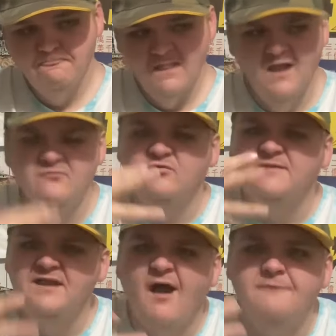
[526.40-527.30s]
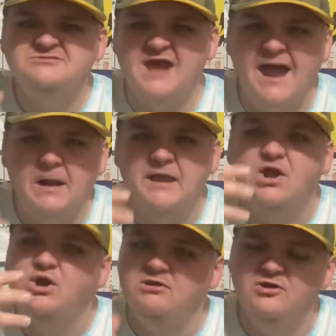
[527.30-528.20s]
and really helps act like a
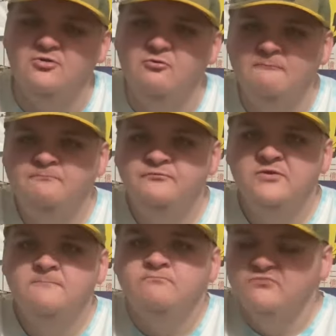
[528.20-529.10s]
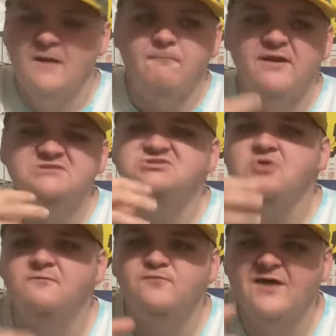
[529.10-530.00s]
glue that brings this
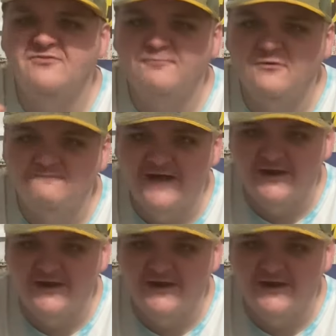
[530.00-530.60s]
whole flavor profile